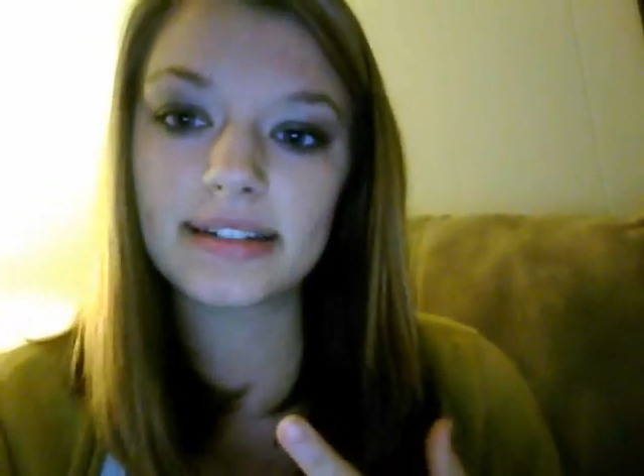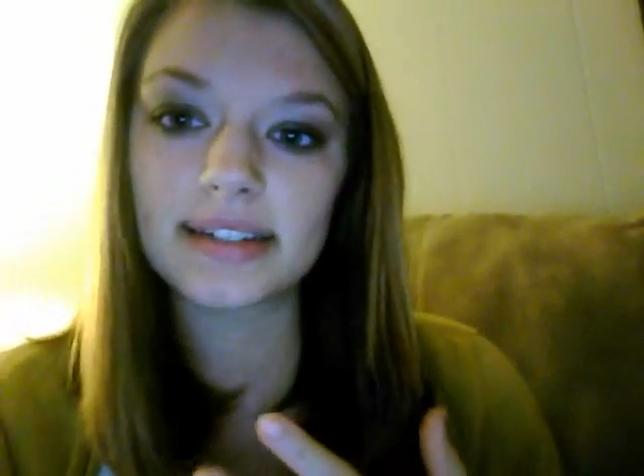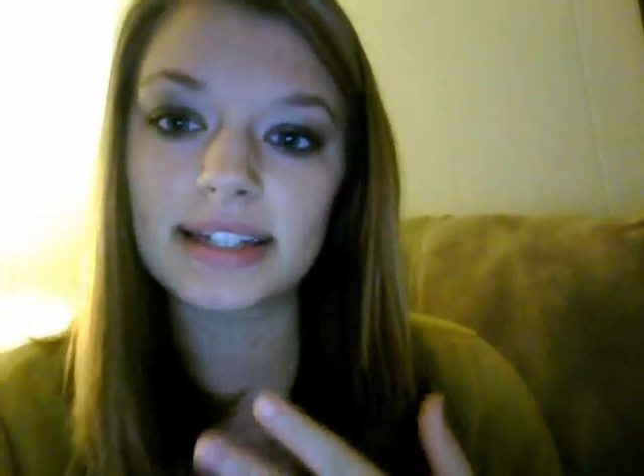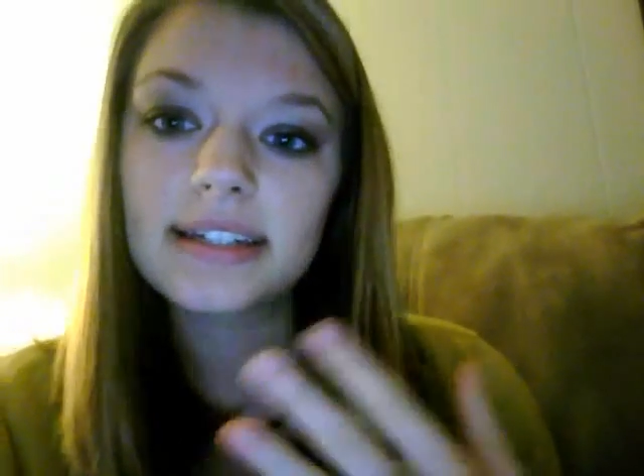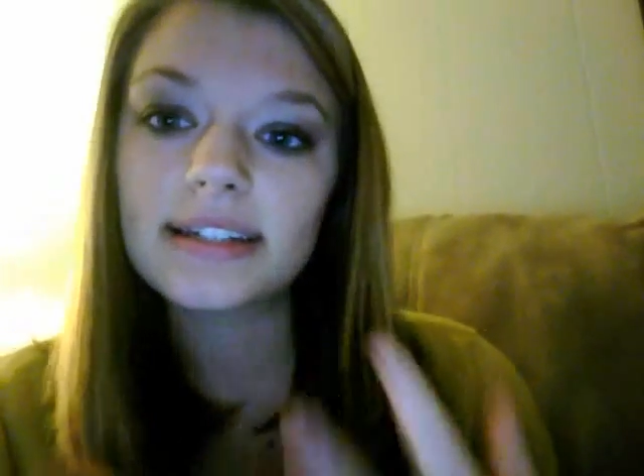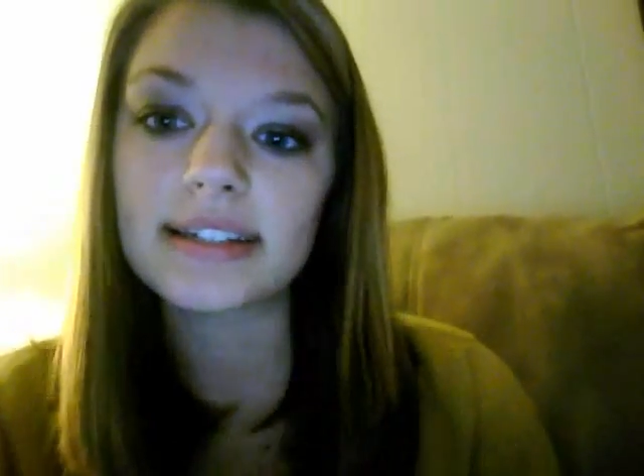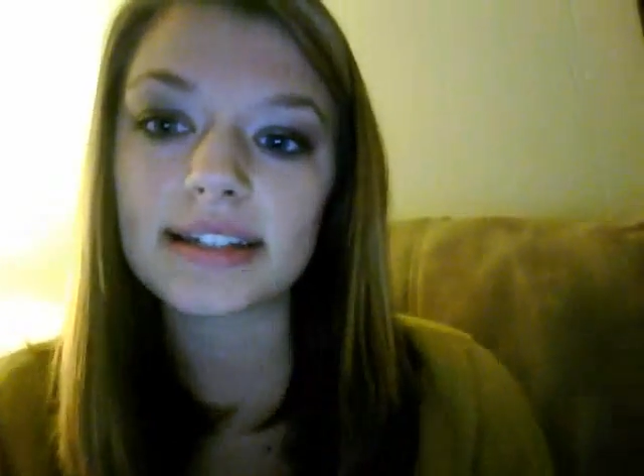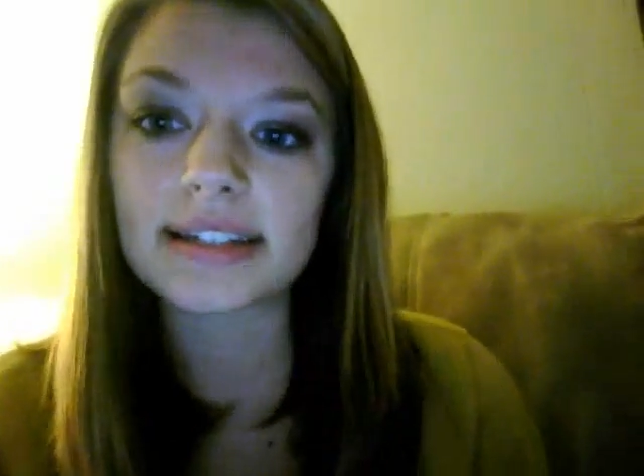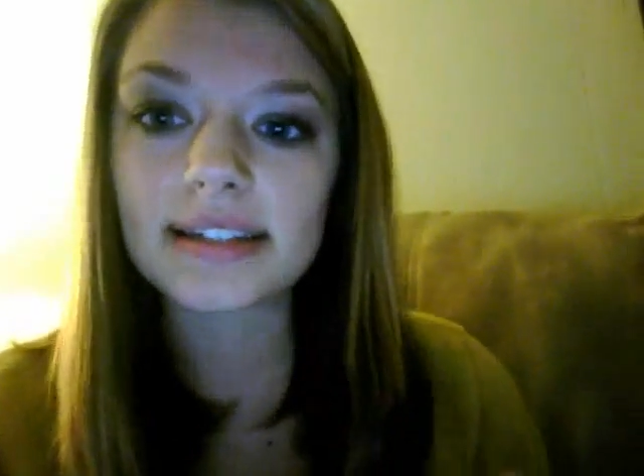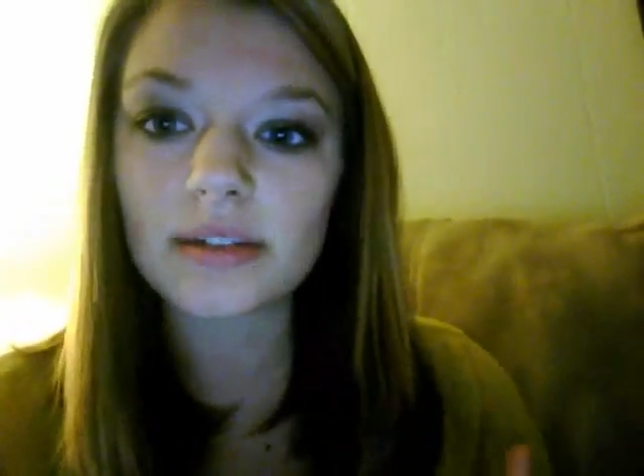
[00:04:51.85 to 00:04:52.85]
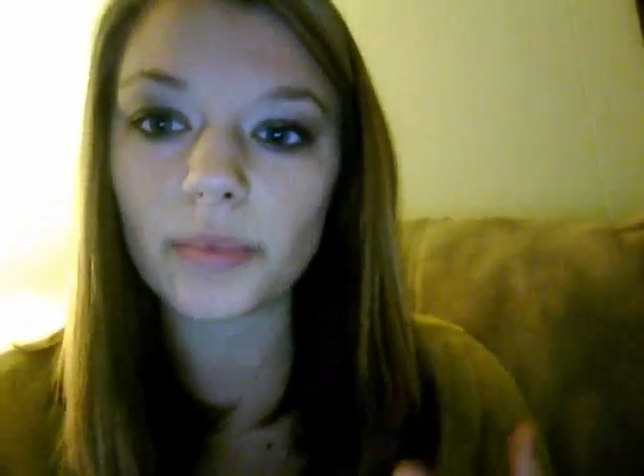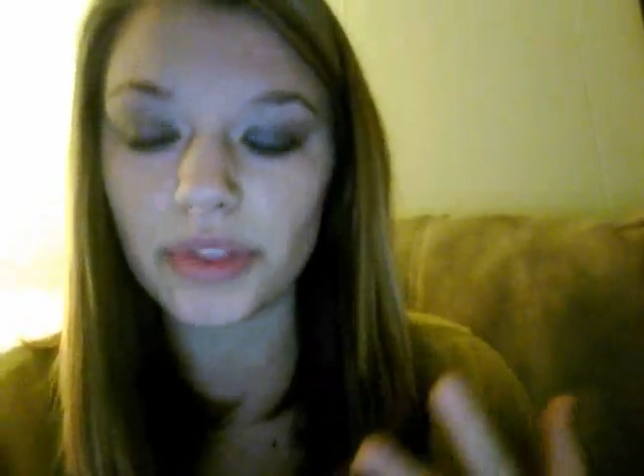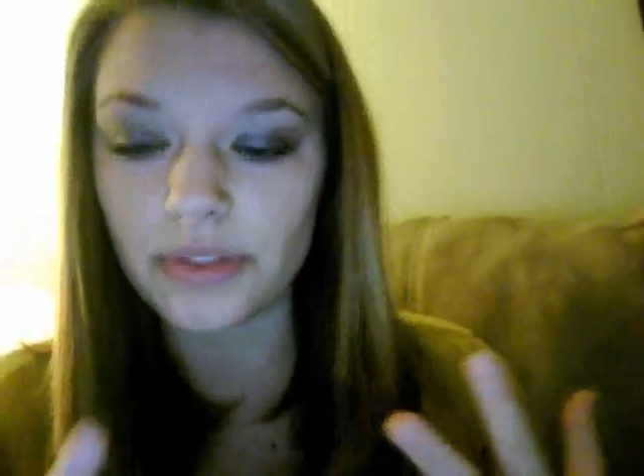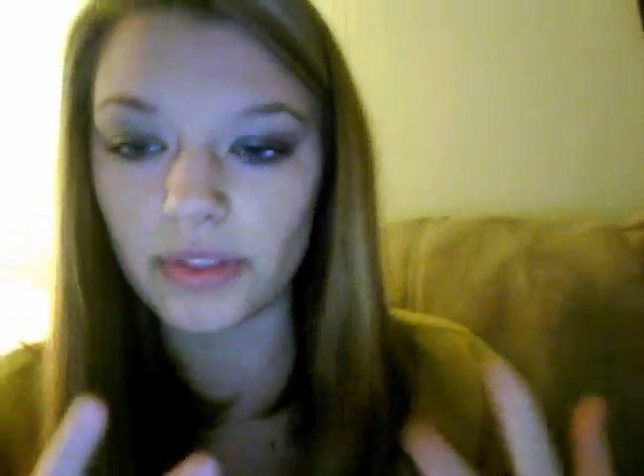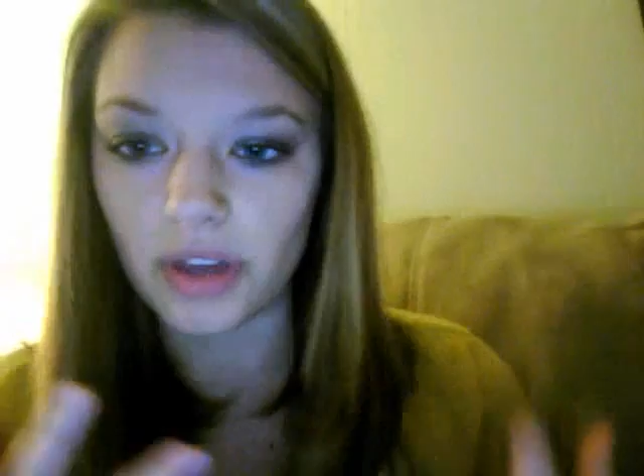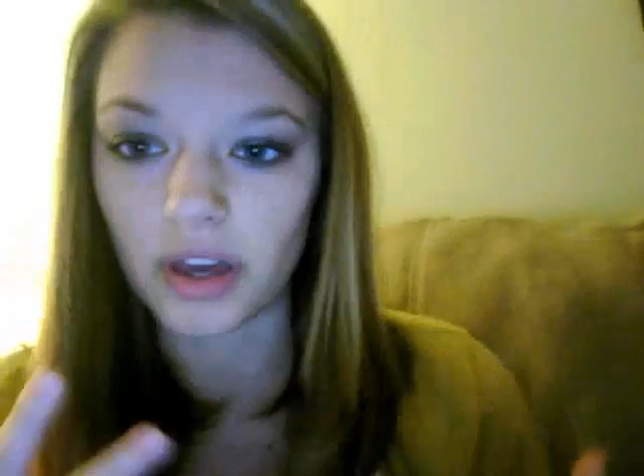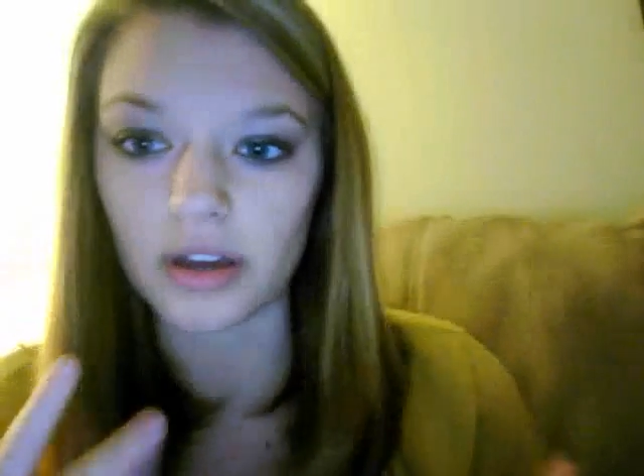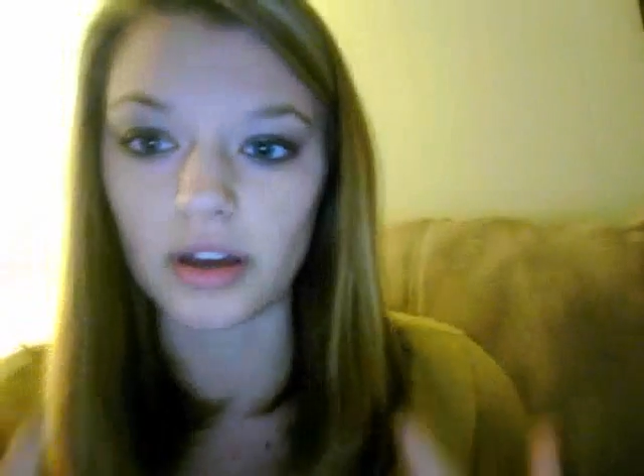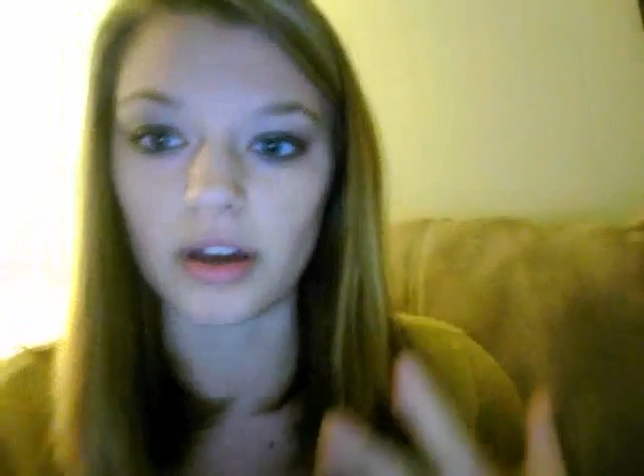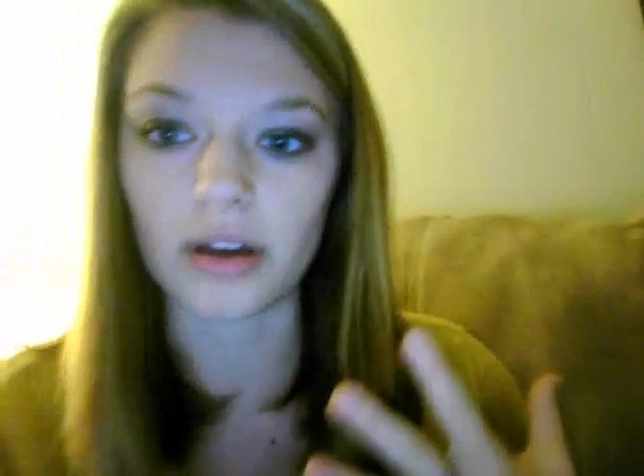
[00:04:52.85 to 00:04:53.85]
sentences with
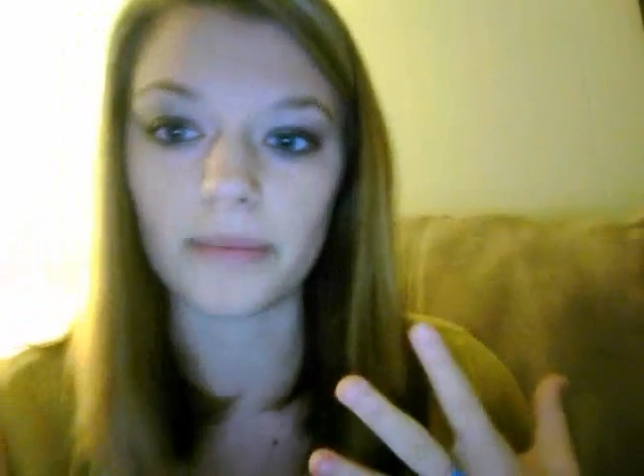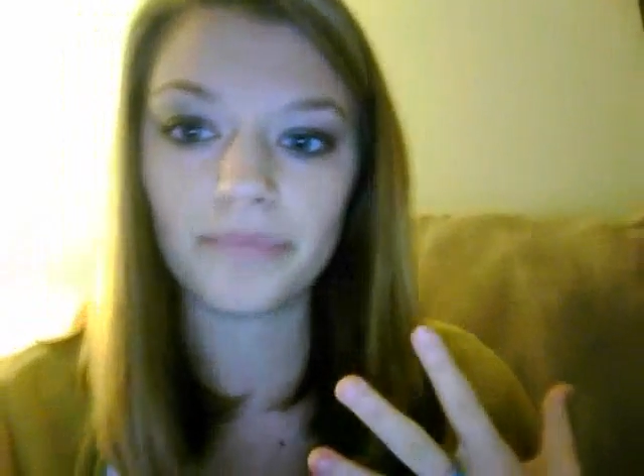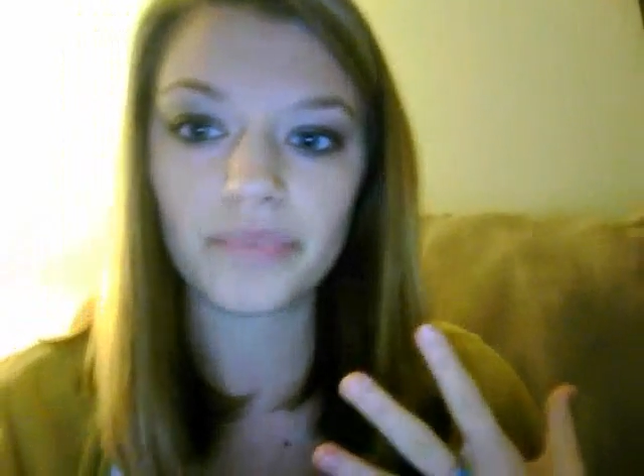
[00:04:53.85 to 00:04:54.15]
the